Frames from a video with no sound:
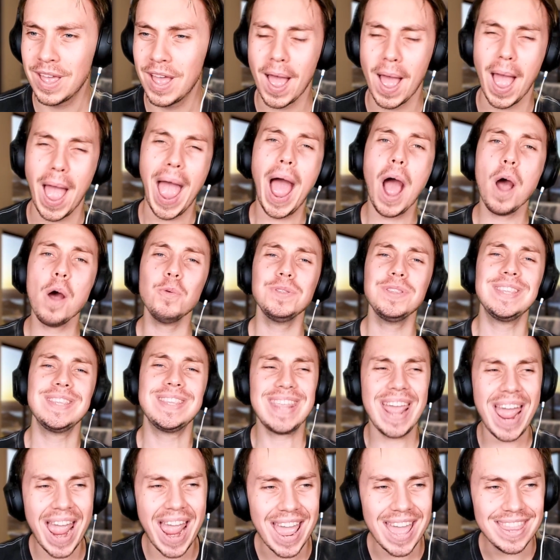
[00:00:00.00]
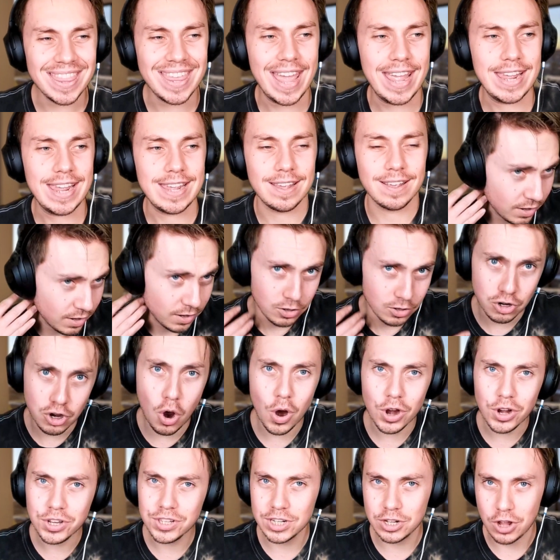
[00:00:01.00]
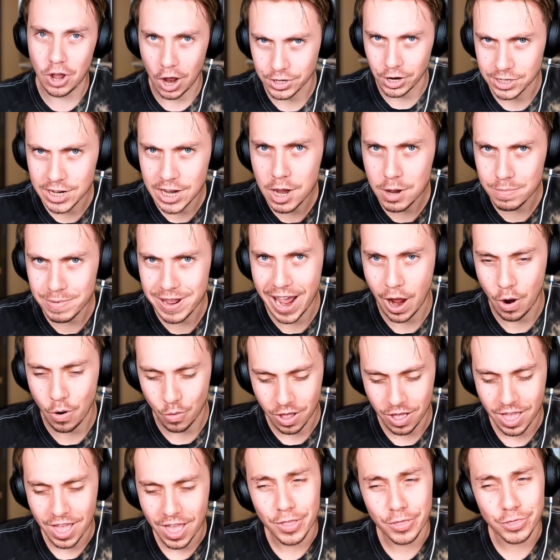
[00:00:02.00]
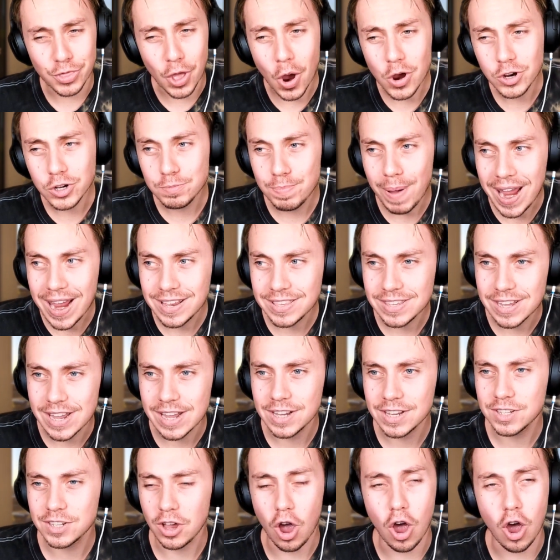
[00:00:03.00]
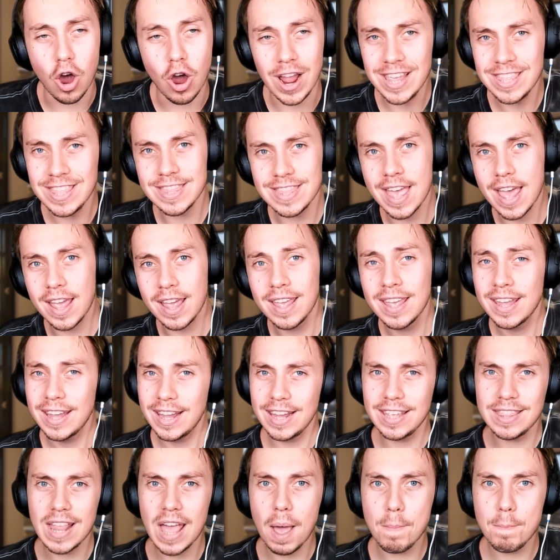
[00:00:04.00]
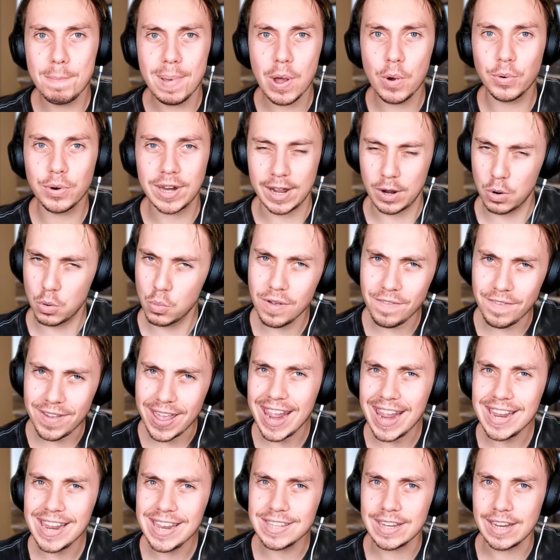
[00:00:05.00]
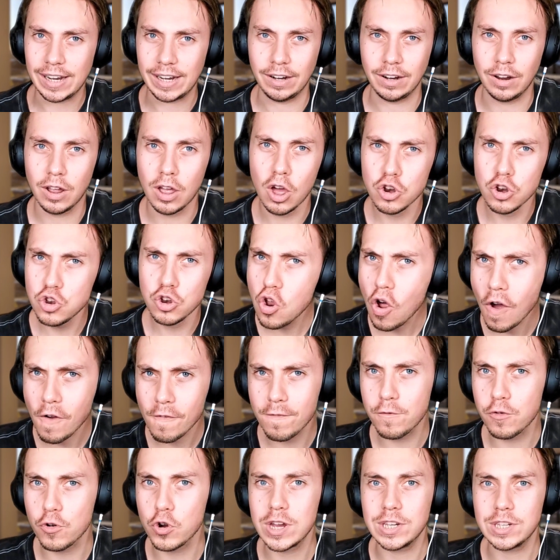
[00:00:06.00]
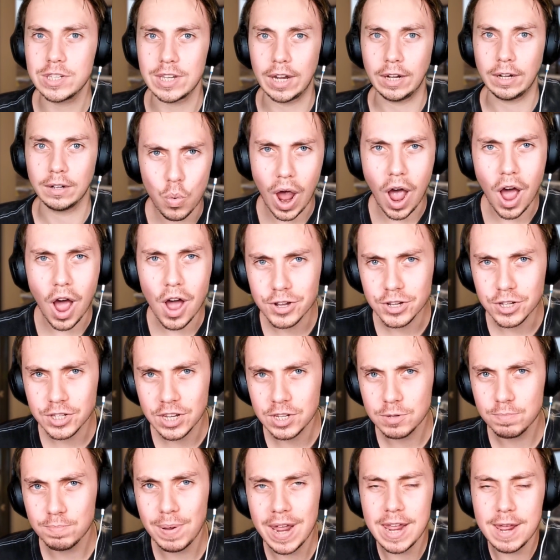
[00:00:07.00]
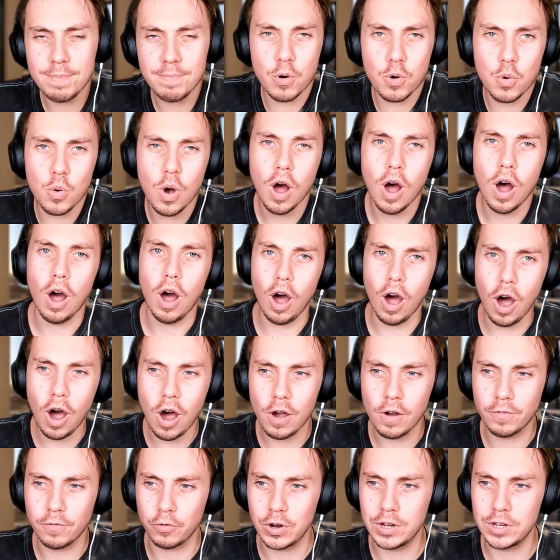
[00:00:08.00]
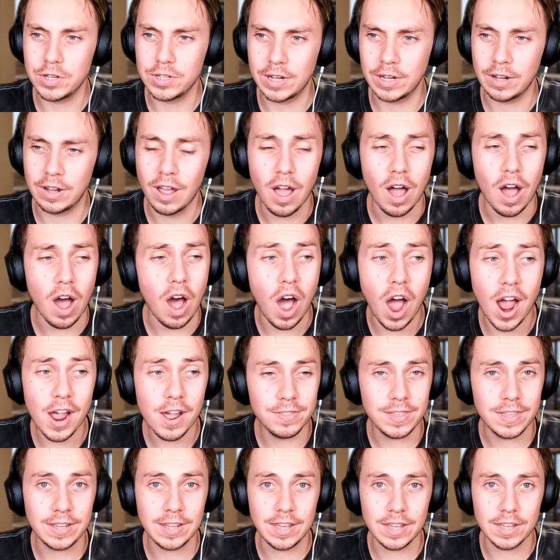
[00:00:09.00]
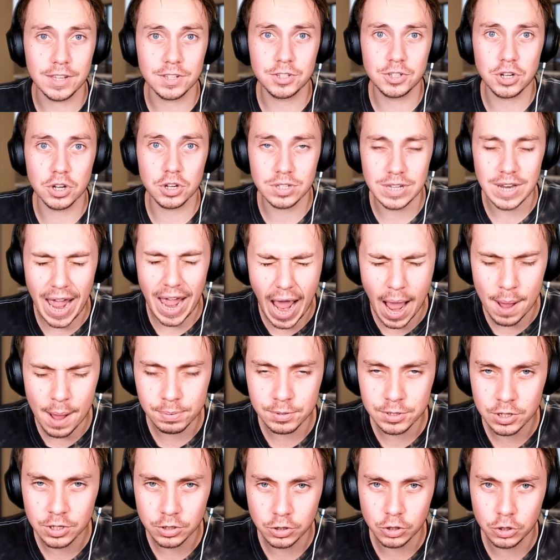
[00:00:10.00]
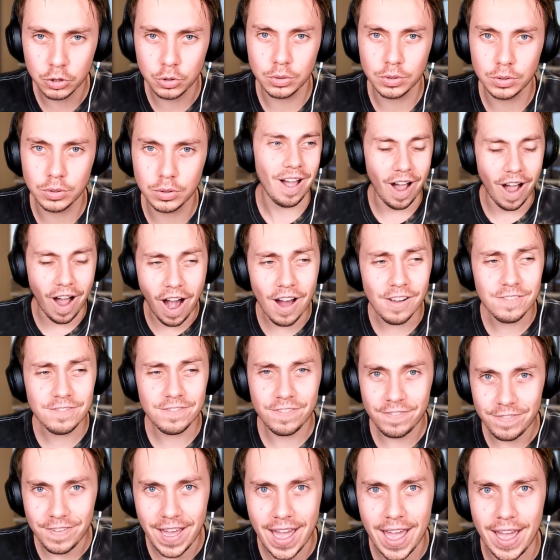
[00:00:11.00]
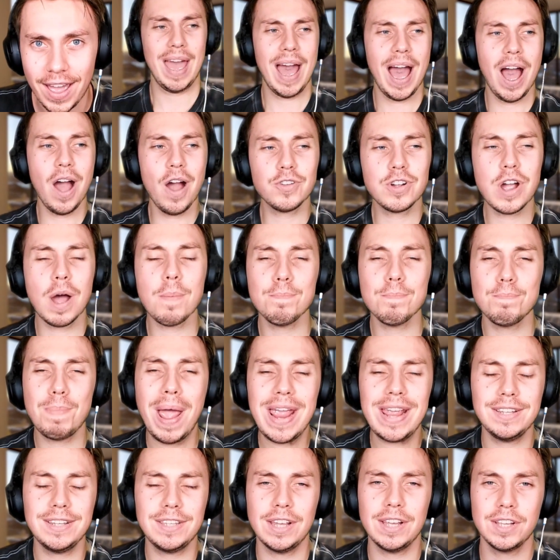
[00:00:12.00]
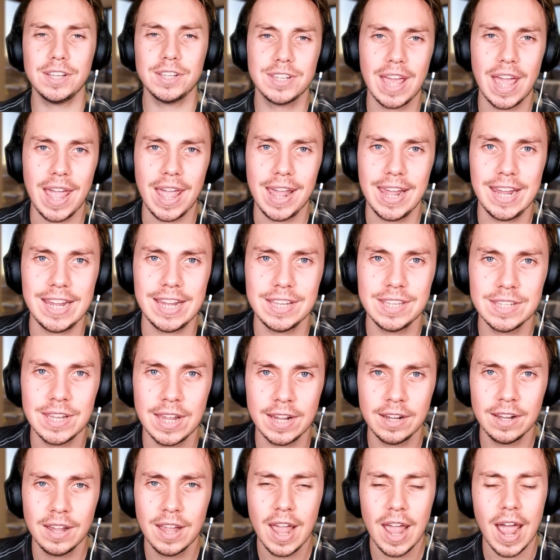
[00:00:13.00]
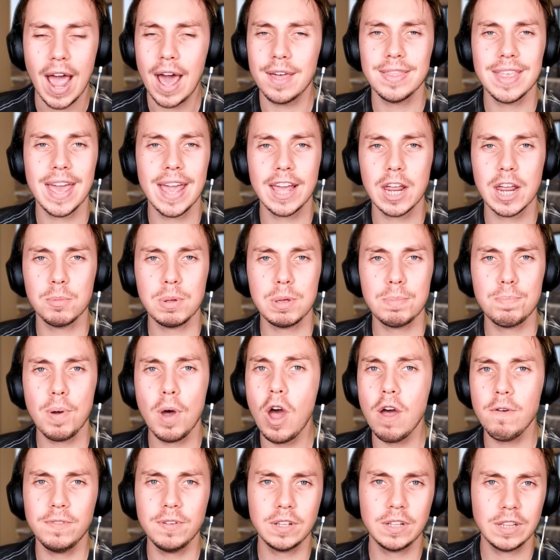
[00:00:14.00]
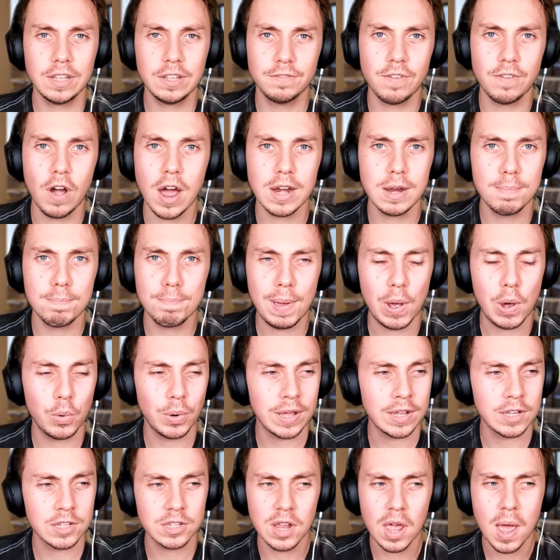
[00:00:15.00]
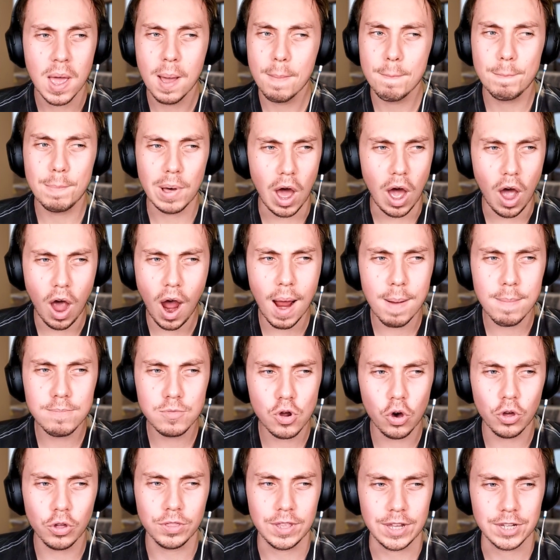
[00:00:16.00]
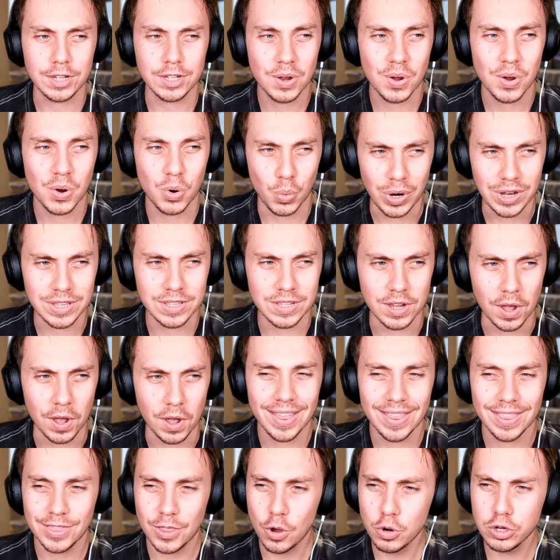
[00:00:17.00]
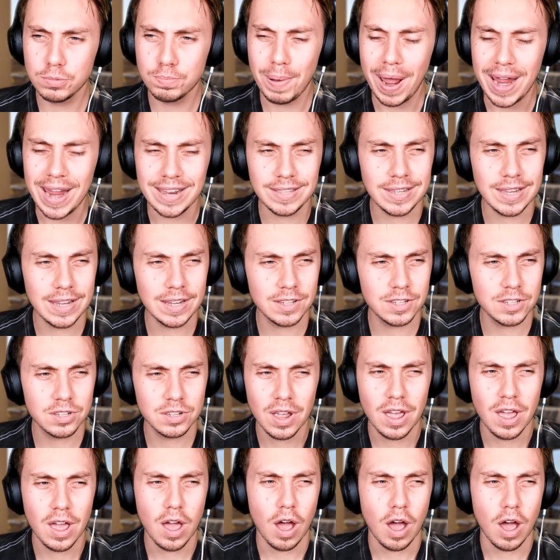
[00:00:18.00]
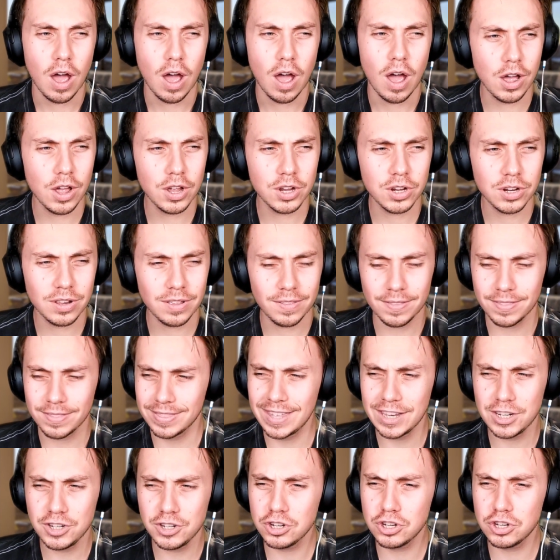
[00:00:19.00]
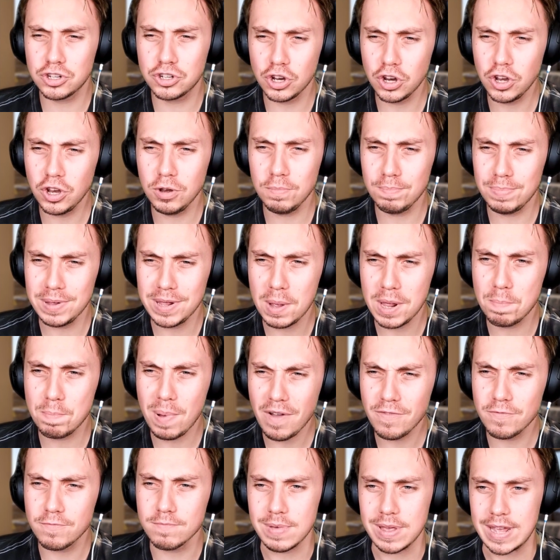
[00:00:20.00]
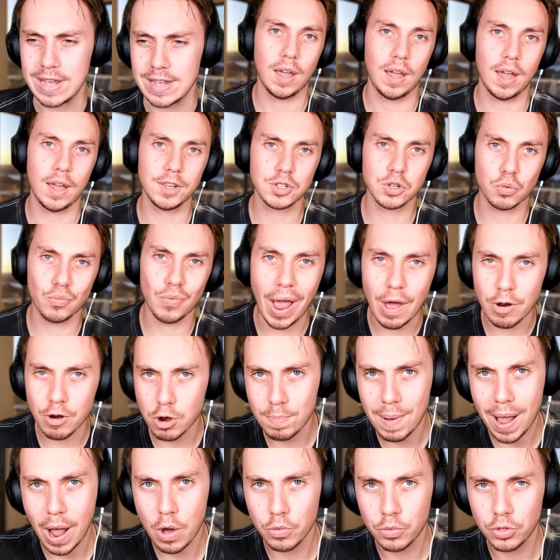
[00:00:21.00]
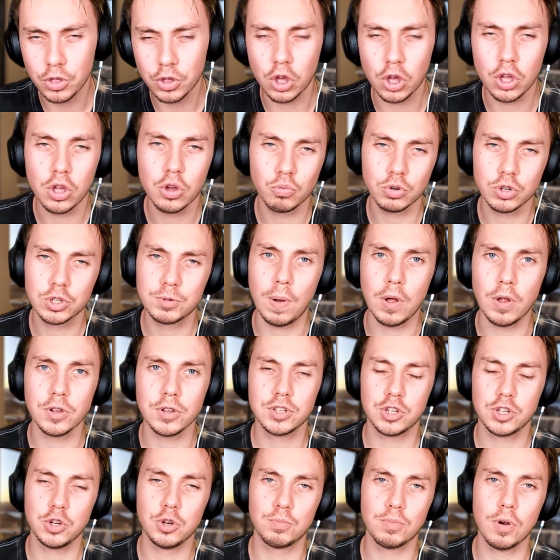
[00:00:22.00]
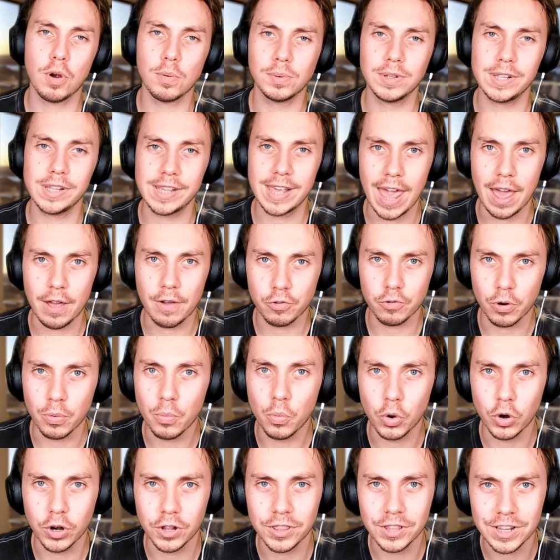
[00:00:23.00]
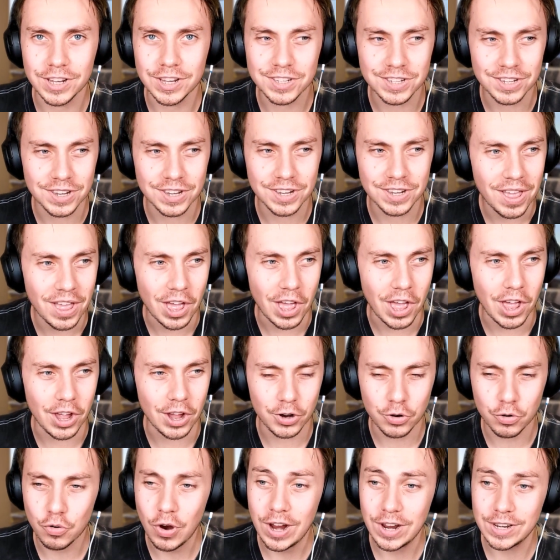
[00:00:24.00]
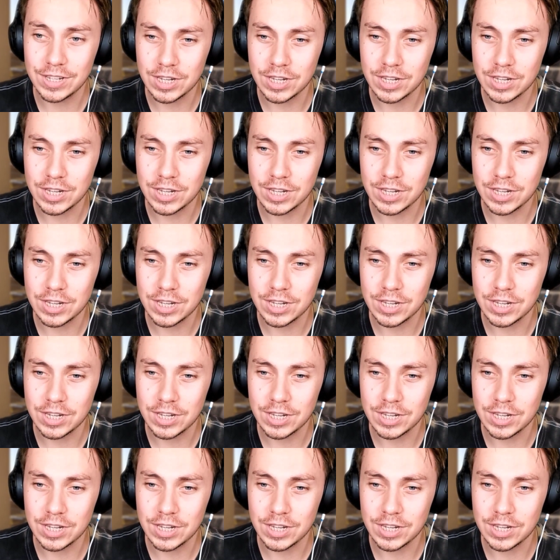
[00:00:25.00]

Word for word: How dare they? No, honestly, guys, hear me out. Those paintings are in there, in that building, with heating not freezing. Us as people are freezing. I think it's just absolutely unfair. How come paintings get heating and they're going to be perfectly fine in buildings, but I'm not this winter? Those paintings are, they just shouldn't be above me, is around about the response you'd probably get from one of these uh, crazy